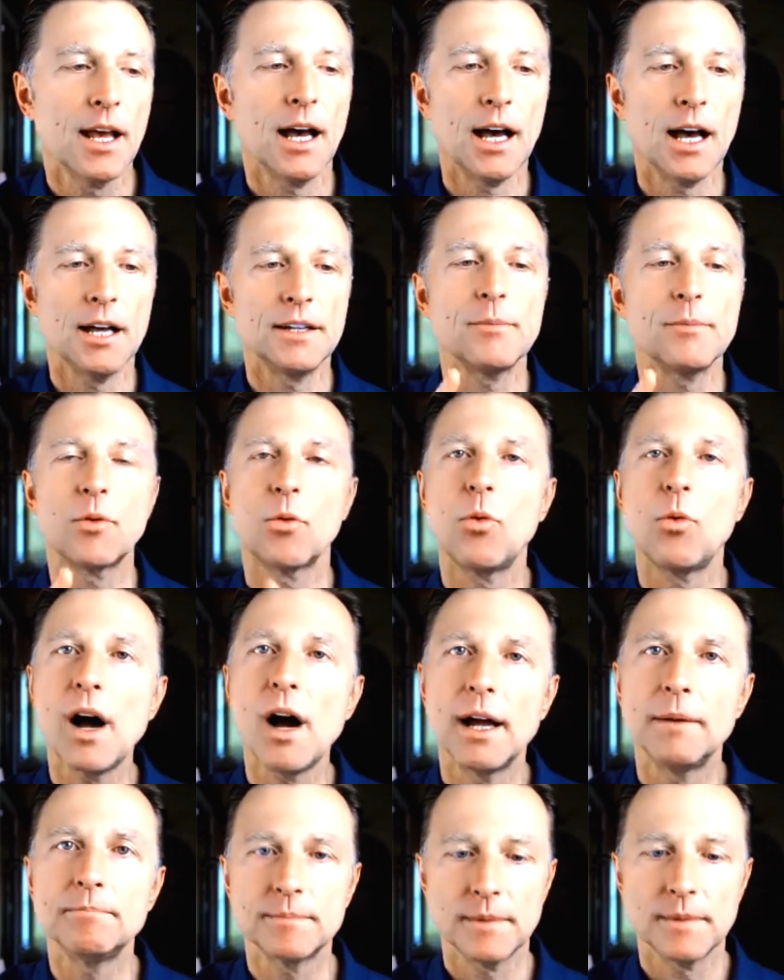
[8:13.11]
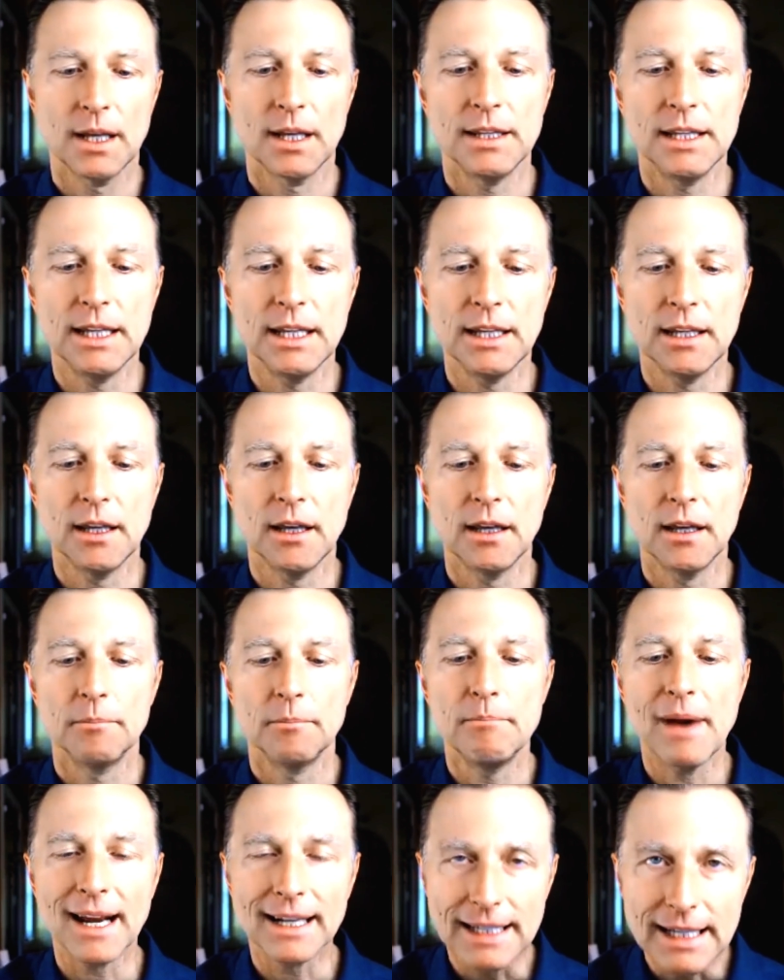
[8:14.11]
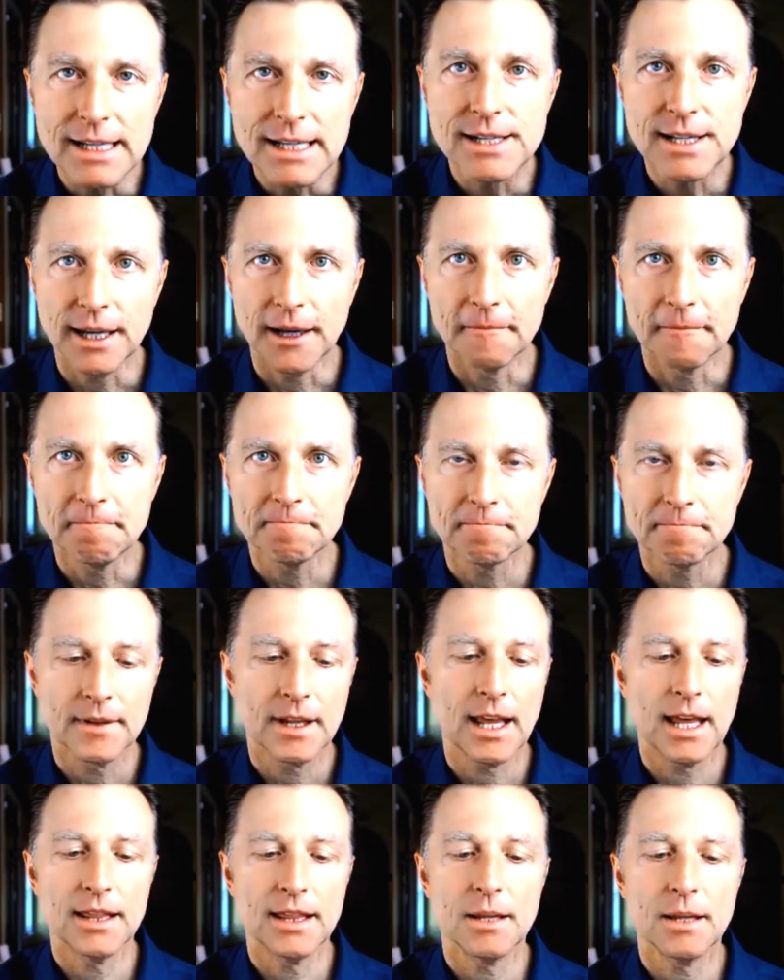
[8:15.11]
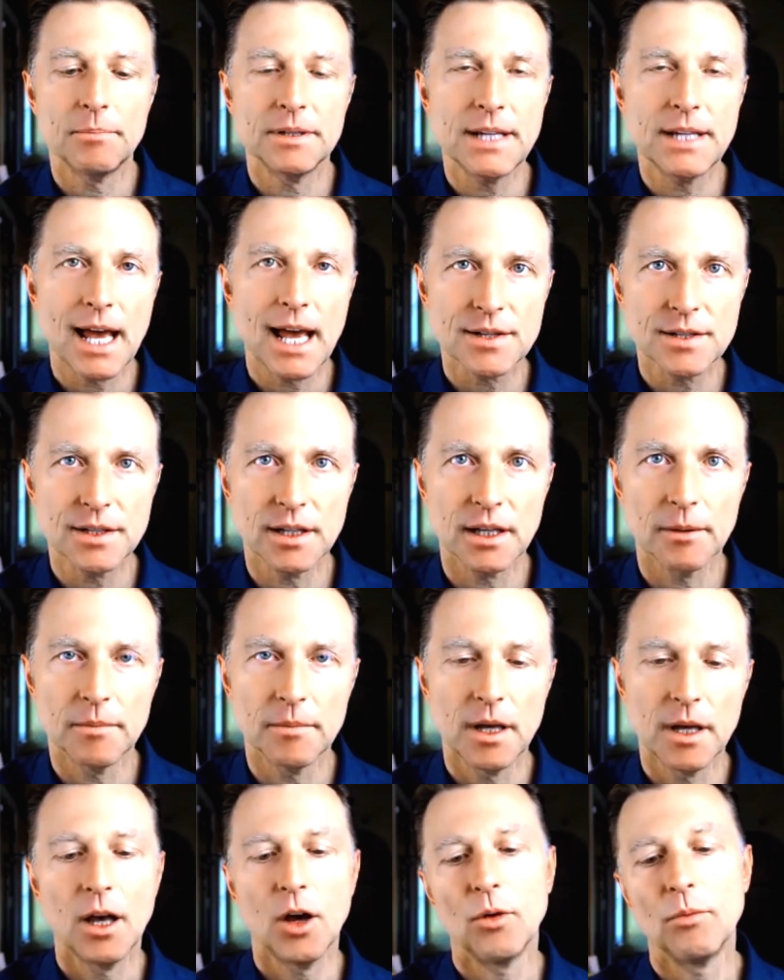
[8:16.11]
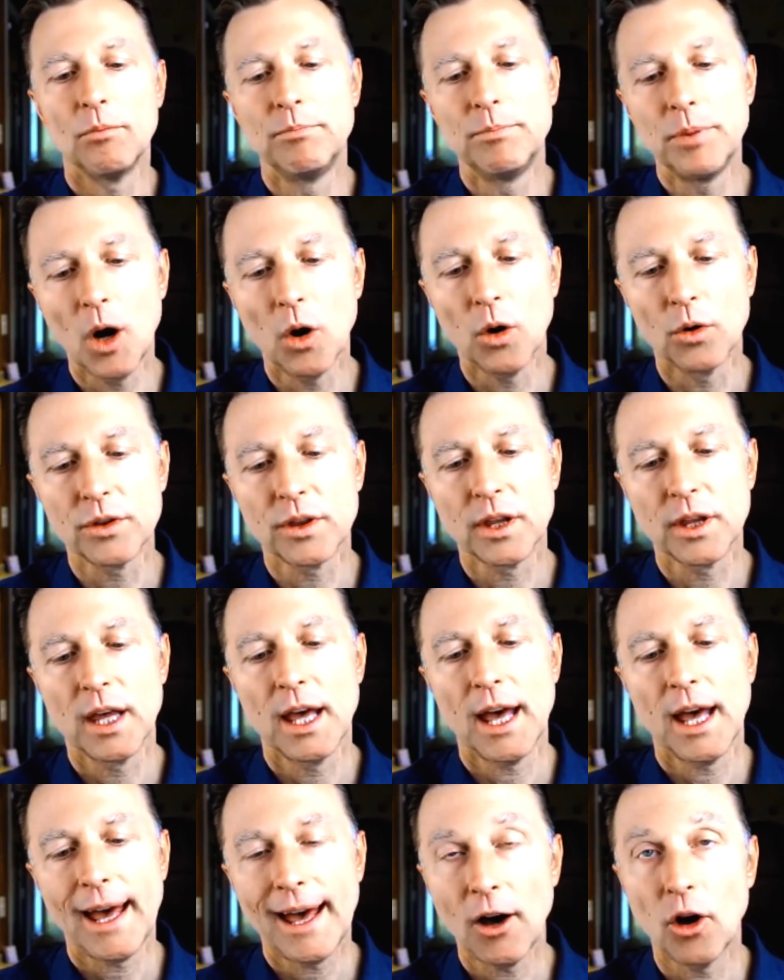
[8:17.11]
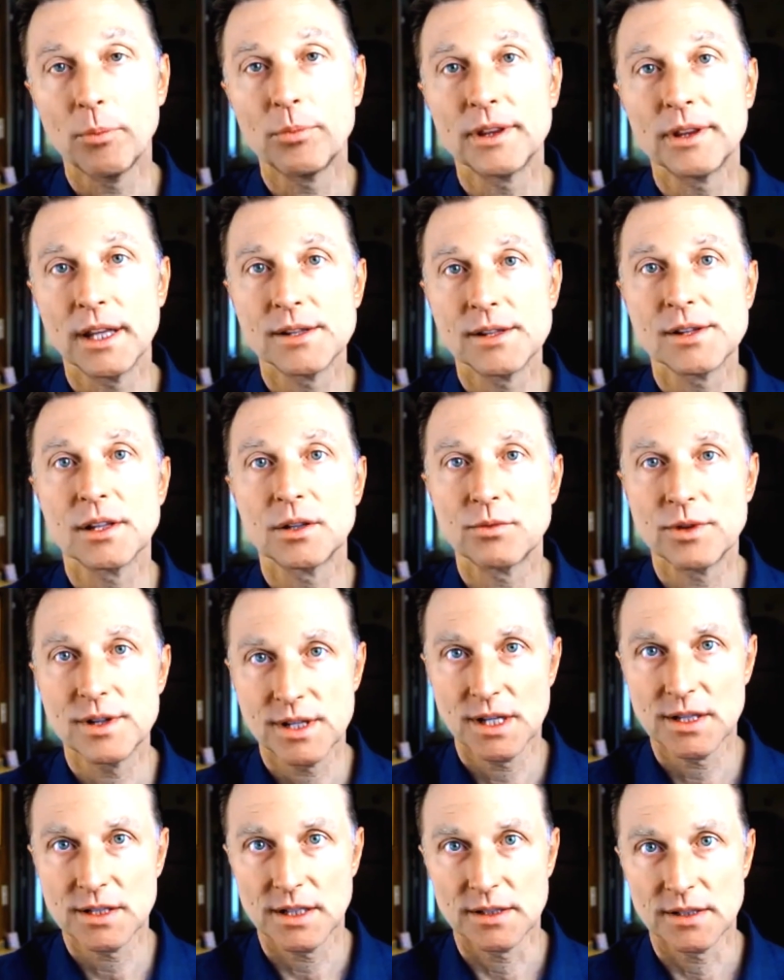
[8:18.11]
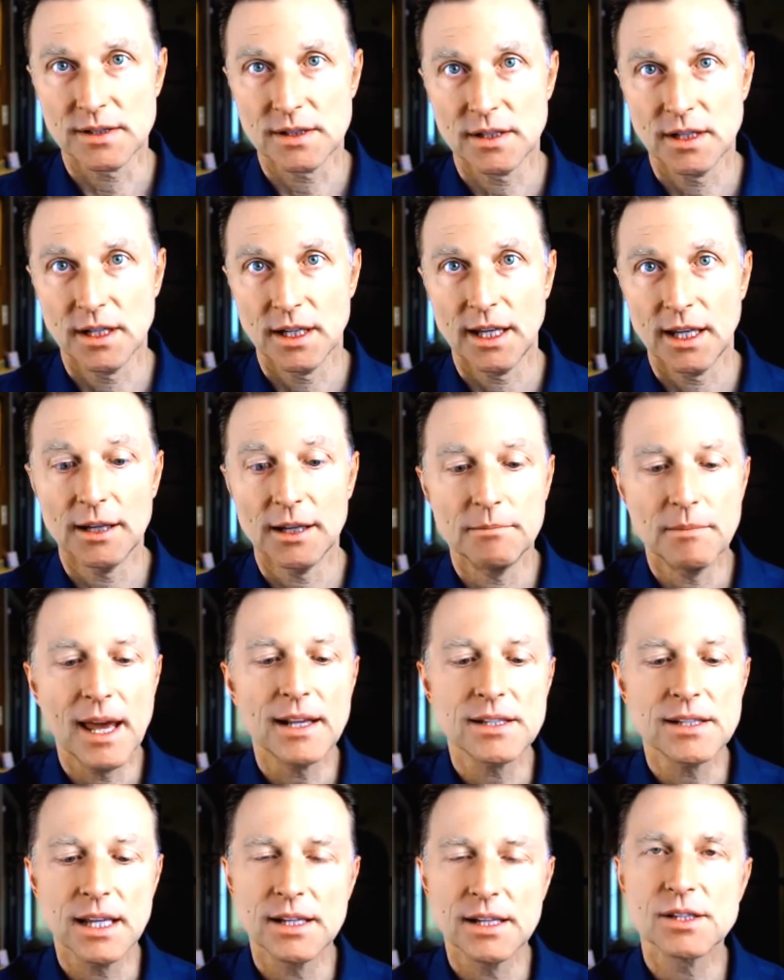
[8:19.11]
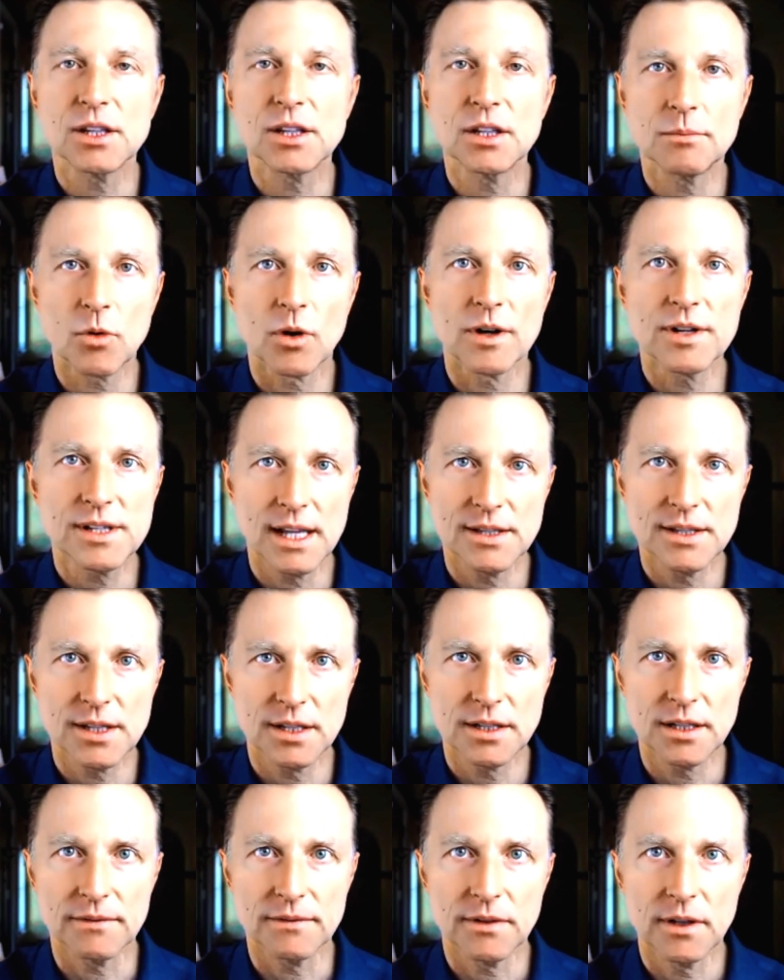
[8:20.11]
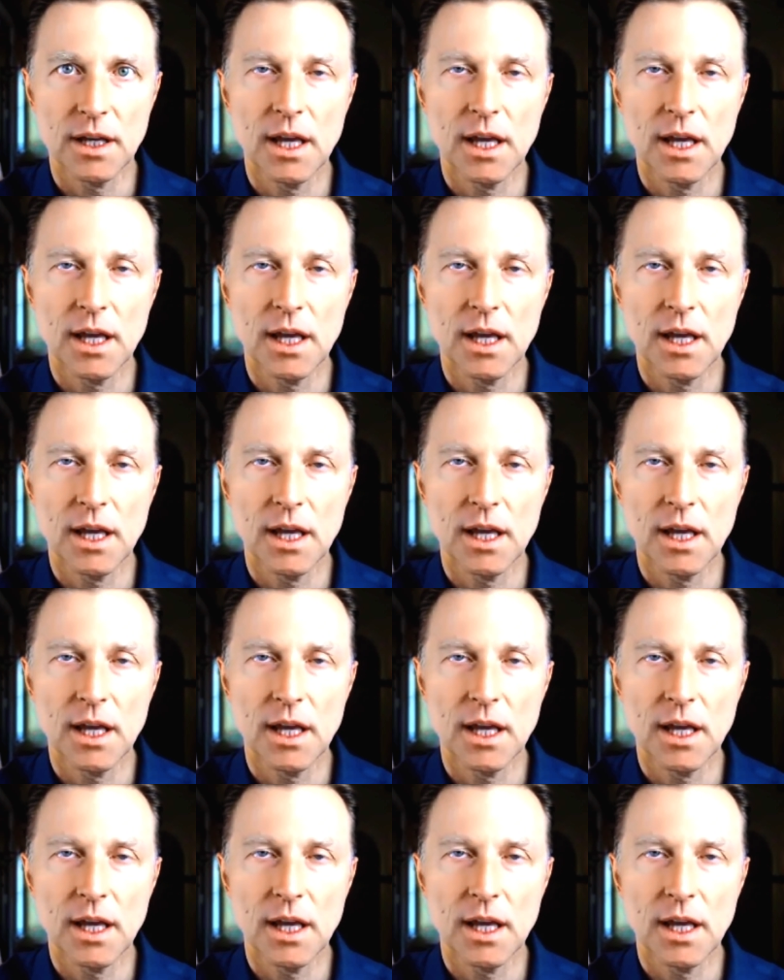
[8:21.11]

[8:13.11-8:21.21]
Uh, number one, the magnesium and the potassium both help with insulin resistance. It makes insulin more sensitive.